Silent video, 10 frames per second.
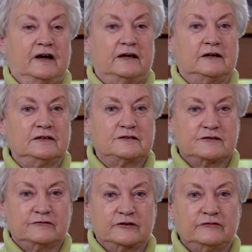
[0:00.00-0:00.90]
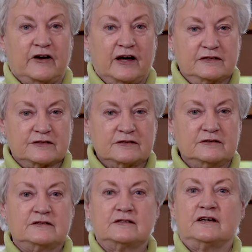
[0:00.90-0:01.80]
had a list of
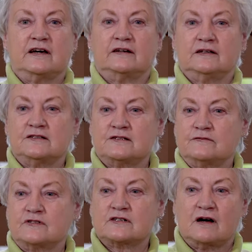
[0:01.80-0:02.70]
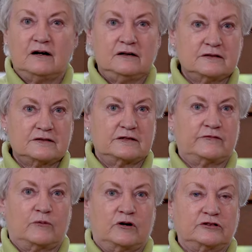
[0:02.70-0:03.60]
conveyancers, he had a list of stylists if
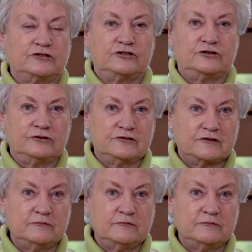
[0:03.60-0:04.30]
I wanted to use